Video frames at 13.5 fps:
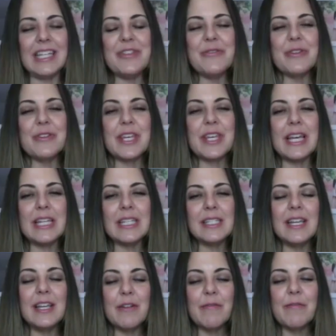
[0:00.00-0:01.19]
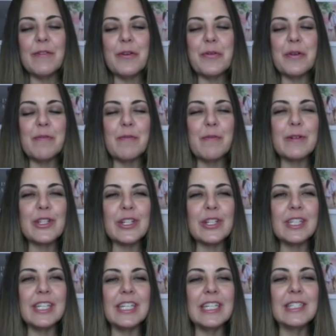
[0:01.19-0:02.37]
you can't date your phone,
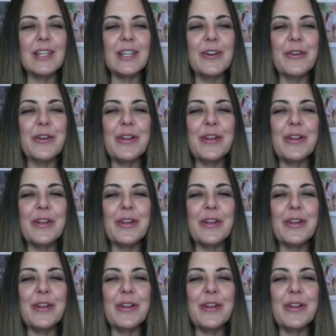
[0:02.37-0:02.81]
unfortunately. So